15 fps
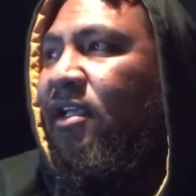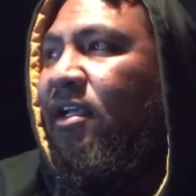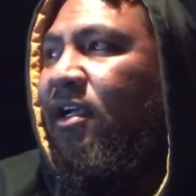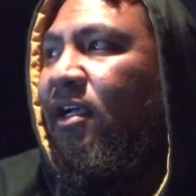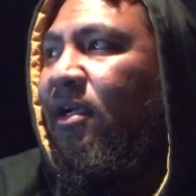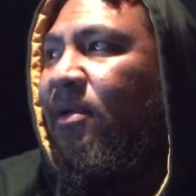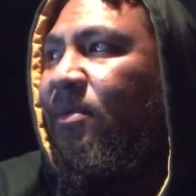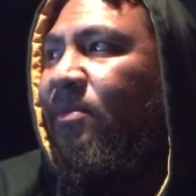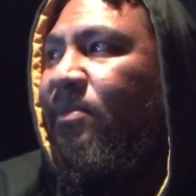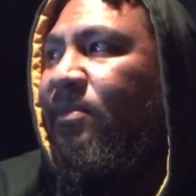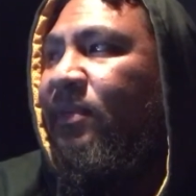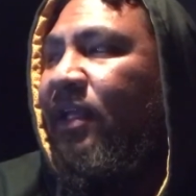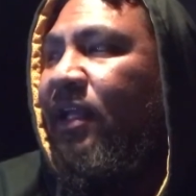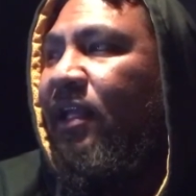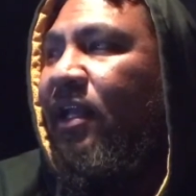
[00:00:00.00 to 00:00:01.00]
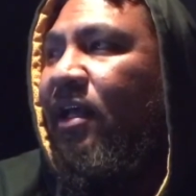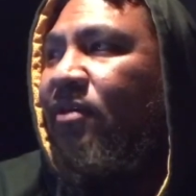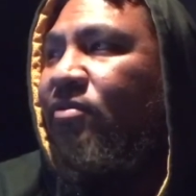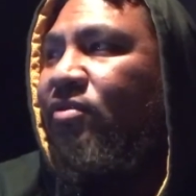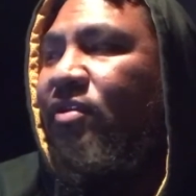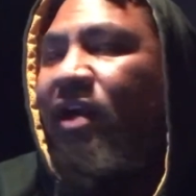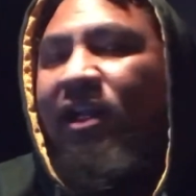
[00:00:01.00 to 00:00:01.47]
And
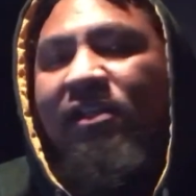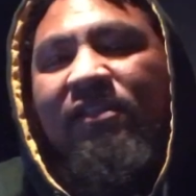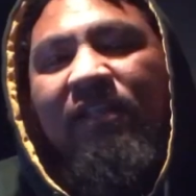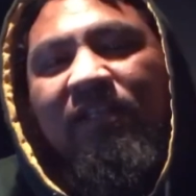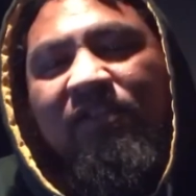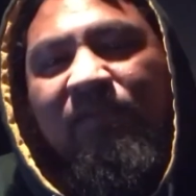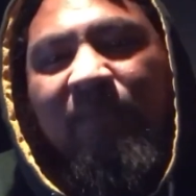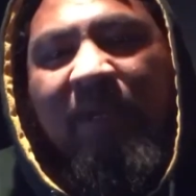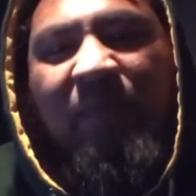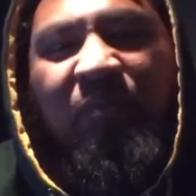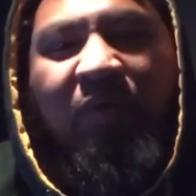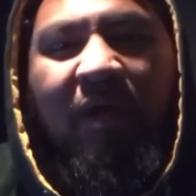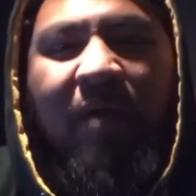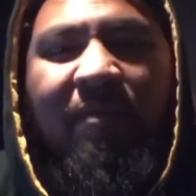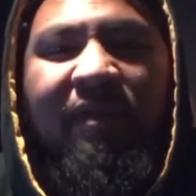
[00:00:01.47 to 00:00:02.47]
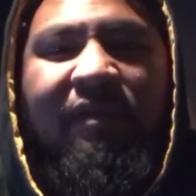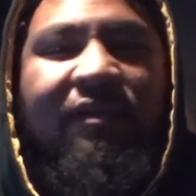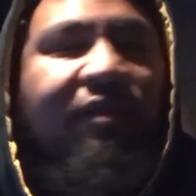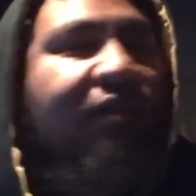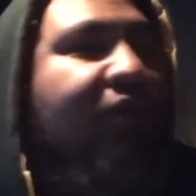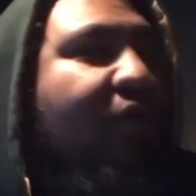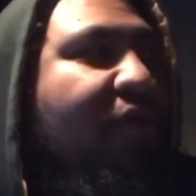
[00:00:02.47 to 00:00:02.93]
I'll try to stick to my
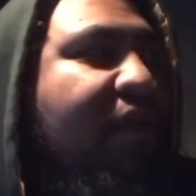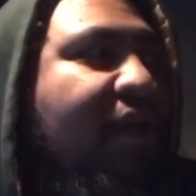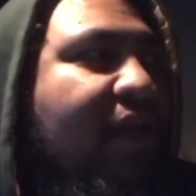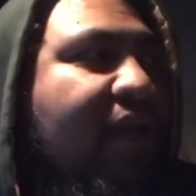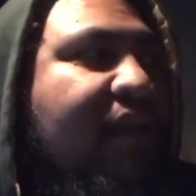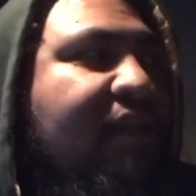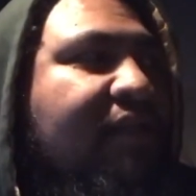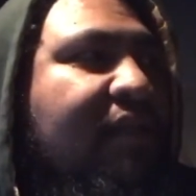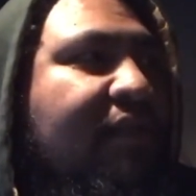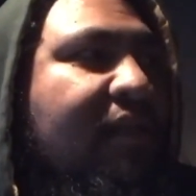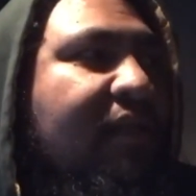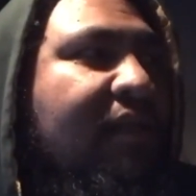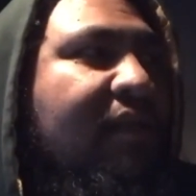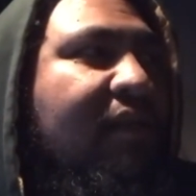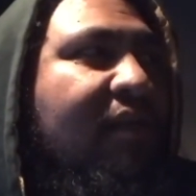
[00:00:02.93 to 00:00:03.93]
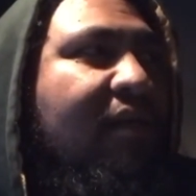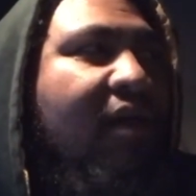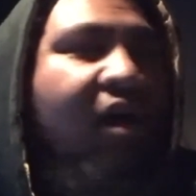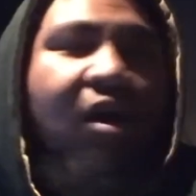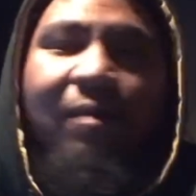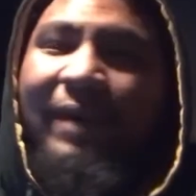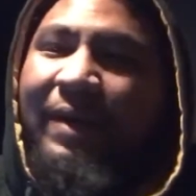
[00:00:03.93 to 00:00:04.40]
promise, show you guys
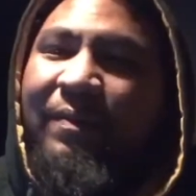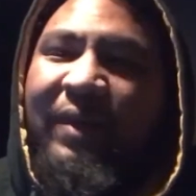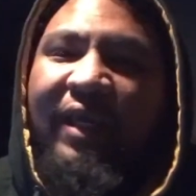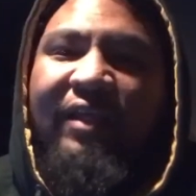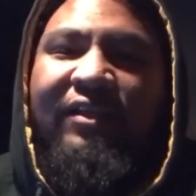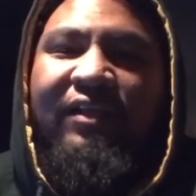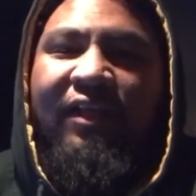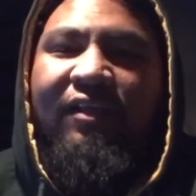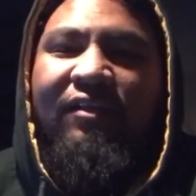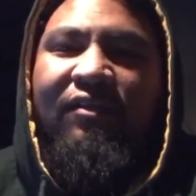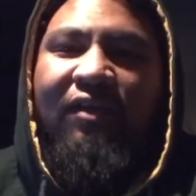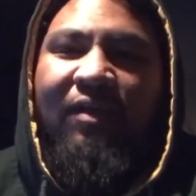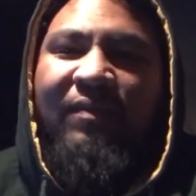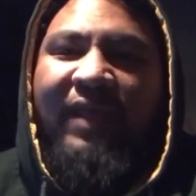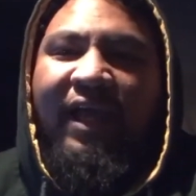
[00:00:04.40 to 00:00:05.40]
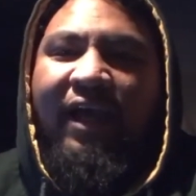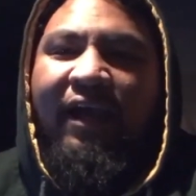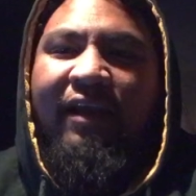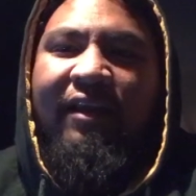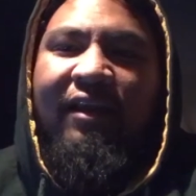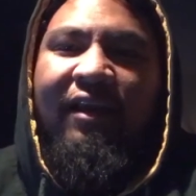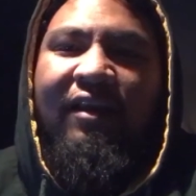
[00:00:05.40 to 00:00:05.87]
all my paychecks, so I'm not
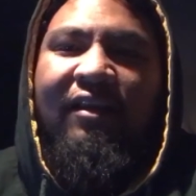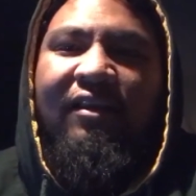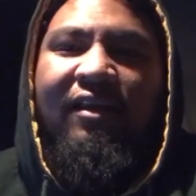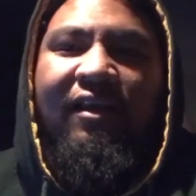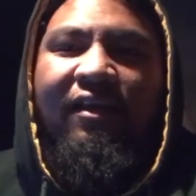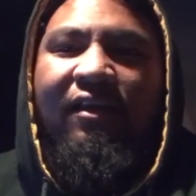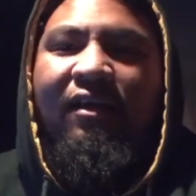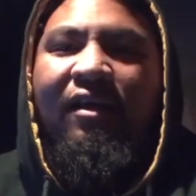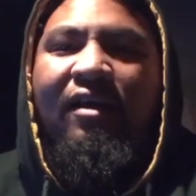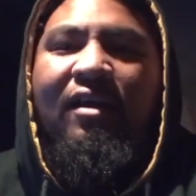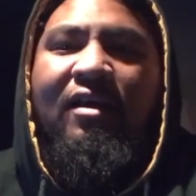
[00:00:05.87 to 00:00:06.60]
hiding anything.